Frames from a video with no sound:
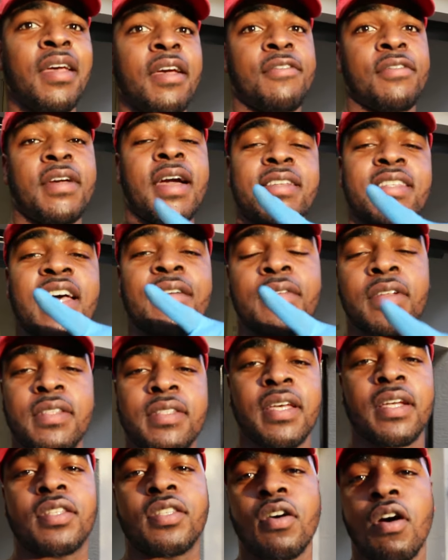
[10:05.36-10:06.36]
if you guys have a
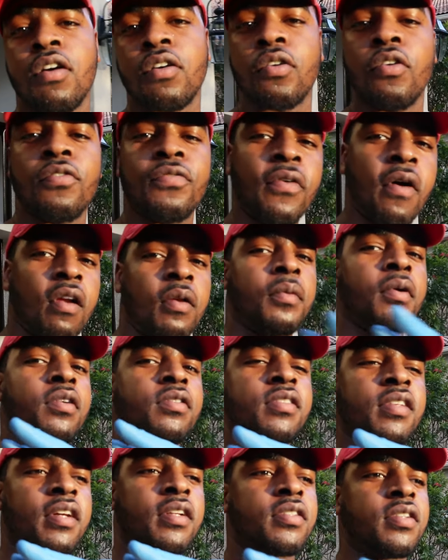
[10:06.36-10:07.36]
tiktok go follow me
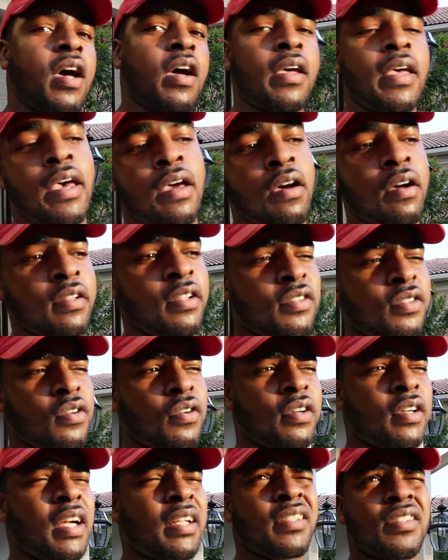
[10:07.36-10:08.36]
on tiktok at
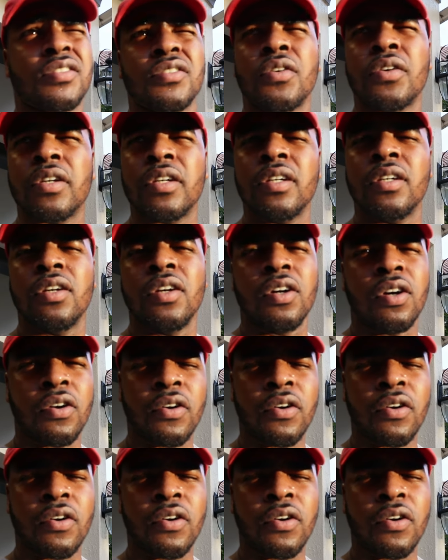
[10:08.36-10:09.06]
underscore got the soda